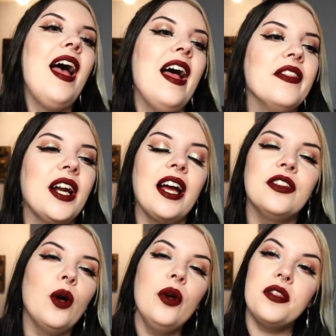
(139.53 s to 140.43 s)
And then
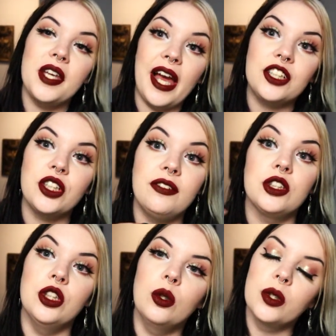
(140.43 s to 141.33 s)
the only thing I actually have
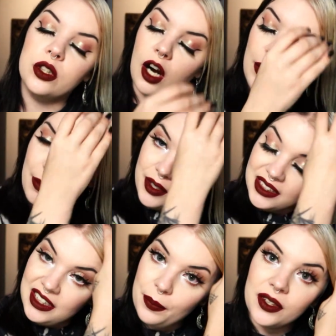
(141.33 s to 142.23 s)
to cook with crock pot
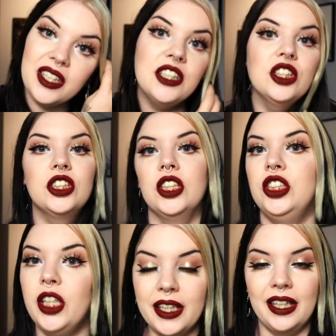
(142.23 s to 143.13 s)
meals typically is just the
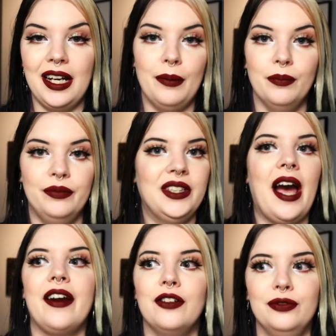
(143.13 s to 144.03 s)
chicken. I'm
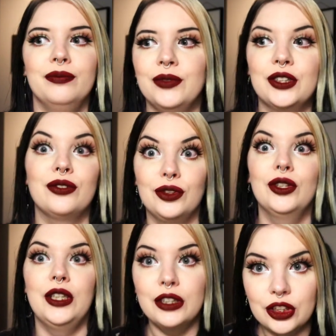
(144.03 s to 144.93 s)
tired of just
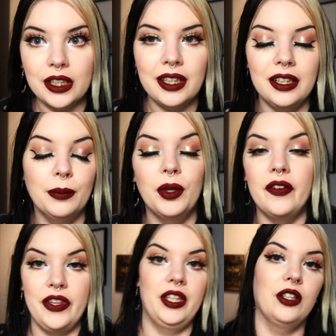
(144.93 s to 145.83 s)
cooking chicken and then put
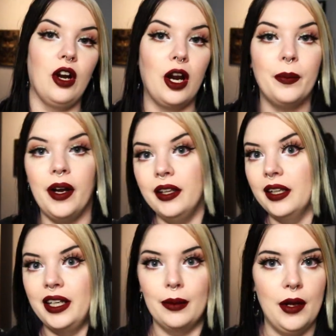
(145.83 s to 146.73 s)
everything in the crock pot and
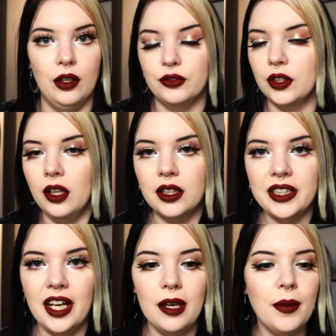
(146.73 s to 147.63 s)
letting it meld for a long
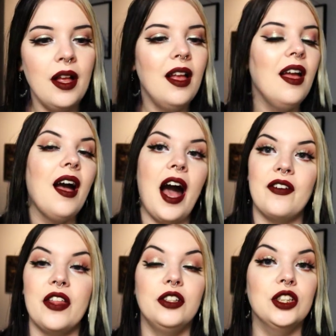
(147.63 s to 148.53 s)
time.
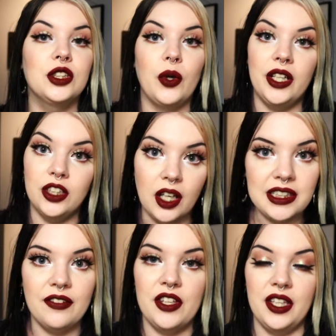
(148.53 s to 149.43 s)
I'd rather just go ahead and
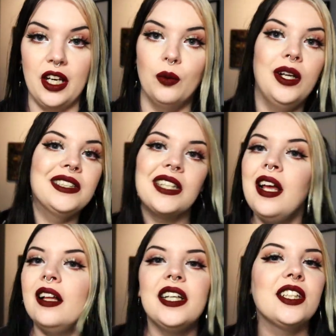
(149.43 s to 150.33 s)
toss everything in at once,
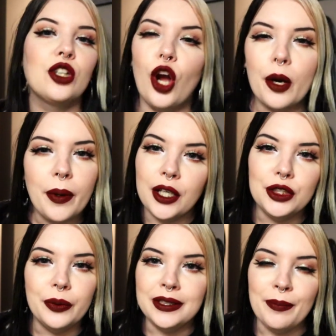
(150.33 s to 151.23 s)
let the crock pot
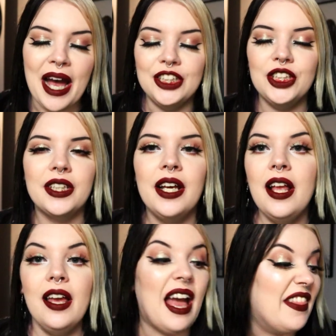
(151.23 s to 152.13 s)
do its magic,
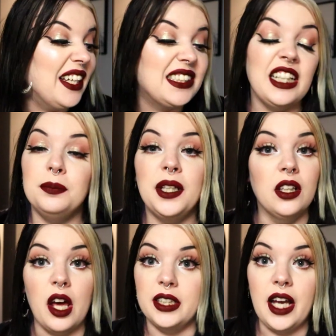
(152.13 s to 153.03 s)
and that saves me a
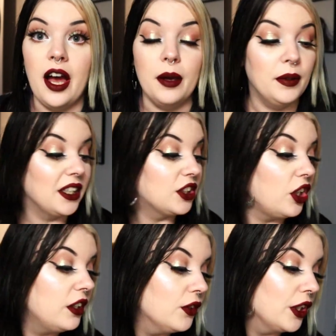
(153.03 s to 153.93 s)
lot of time. Like, it's
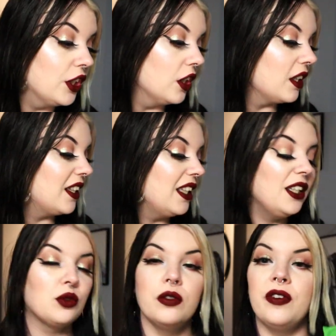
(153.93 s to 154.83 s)
already fully cooked. I think
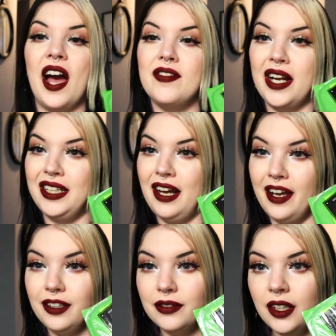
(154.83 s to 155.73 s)
these were
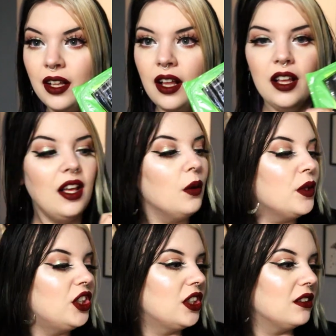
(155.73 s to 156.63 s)
$5.99,
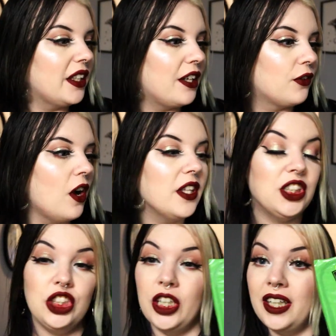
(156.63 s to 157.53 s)
which, like, for all
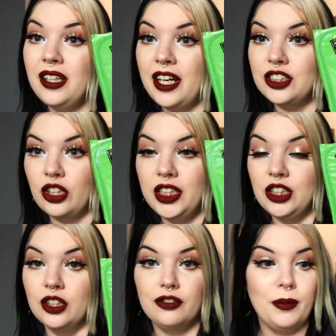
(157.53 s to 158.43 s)
this chicken and it's already
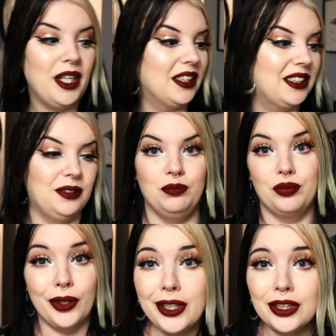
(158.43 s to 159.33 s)
cooked for me, it's
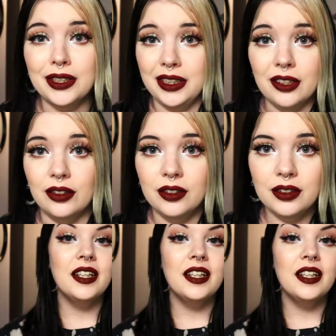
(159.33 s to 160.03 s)
pretty good deal.